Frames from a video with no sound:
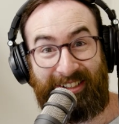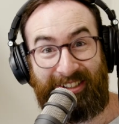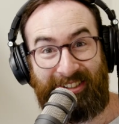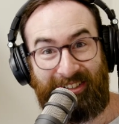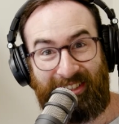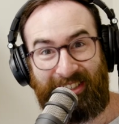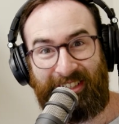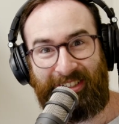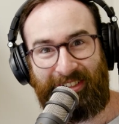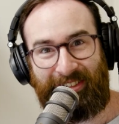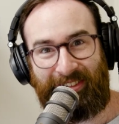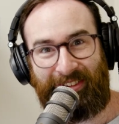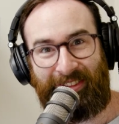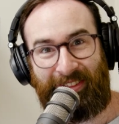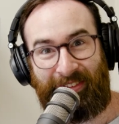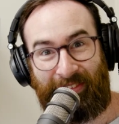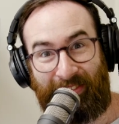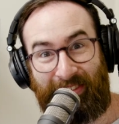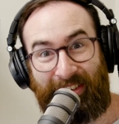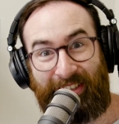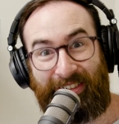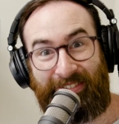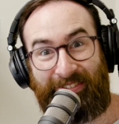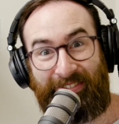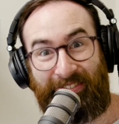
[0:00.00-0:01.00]
Try to do
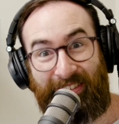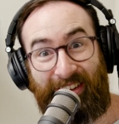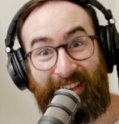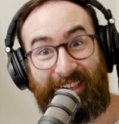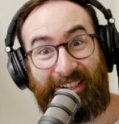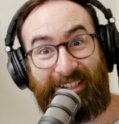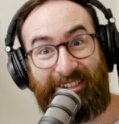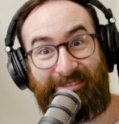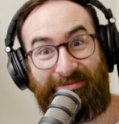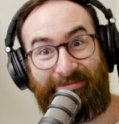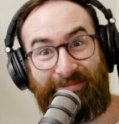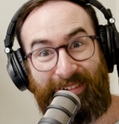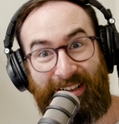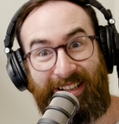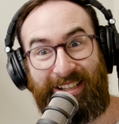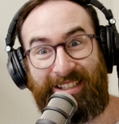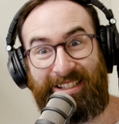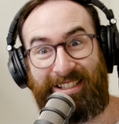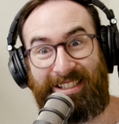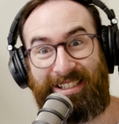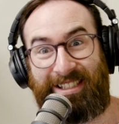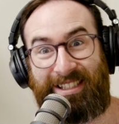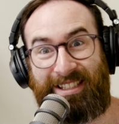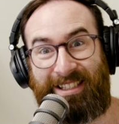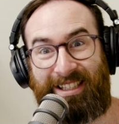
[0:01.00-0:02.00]
3 fucking
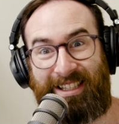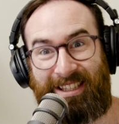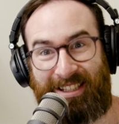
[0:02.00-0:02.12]
months